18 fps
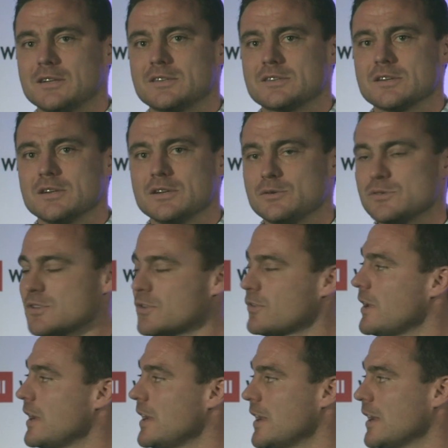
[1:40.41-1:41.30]
to lose
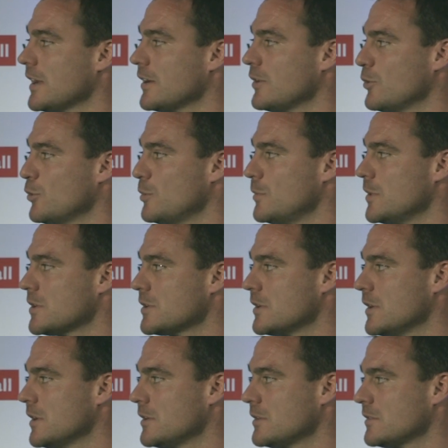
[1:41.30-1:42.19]
3-0 at home
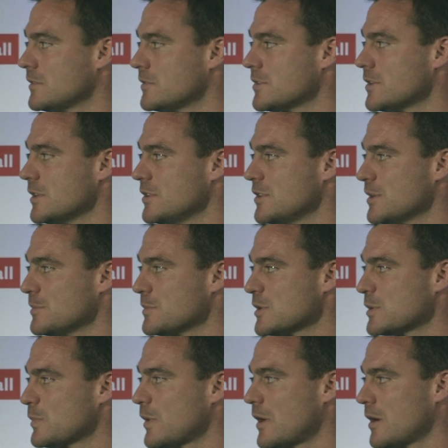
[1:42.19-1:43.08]
at St
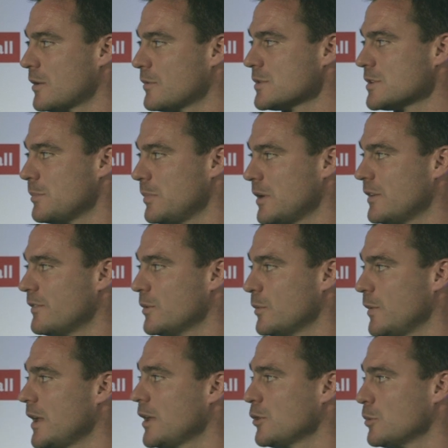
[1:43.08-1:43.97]
James's Park was a bit of a
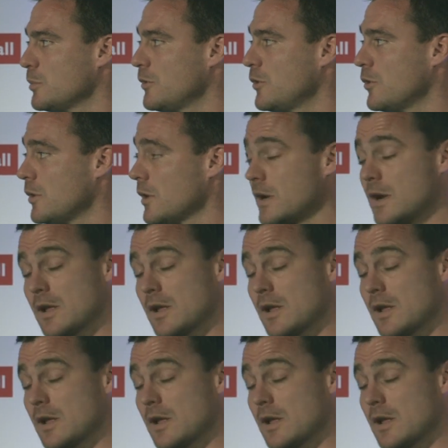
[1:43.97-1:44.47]
wake-up call.